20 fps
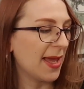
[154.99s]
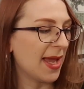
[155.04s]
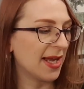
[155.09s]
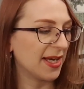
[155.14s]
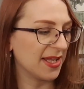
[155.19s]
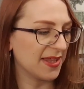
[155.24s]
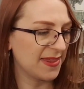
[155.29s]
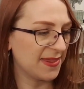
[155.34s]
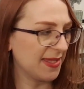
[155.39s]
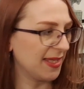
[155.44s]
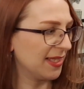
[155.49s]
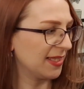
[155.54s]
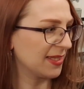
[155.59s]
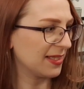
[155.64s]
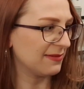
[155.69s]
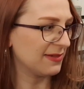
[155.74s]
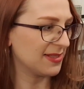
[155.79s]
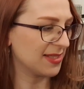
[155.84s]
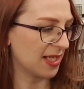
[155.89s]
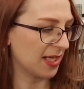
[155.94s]
And I think
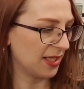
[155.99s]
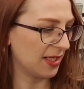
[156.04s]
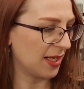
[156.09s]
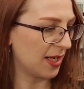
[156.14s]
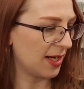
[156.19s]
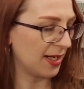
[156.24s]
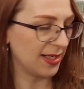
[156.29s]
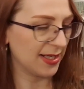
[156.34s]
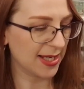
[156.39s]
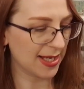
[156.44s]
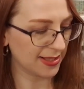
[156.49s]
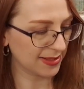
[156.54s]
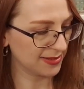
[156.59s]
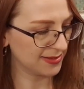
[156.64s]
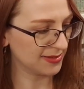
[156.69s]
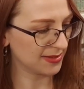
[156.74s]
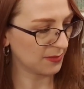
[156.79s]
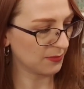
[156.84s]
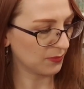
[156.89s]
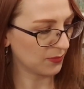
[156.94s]
there is a lilac
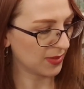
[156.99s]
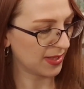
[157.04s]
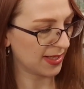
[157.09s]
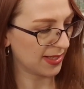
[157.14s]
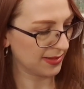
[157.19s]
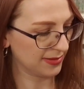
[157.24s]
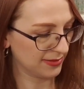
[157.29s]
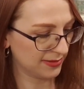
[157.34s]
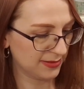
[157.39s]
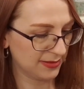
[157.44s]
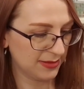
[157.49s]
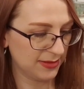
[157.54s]
somewhere,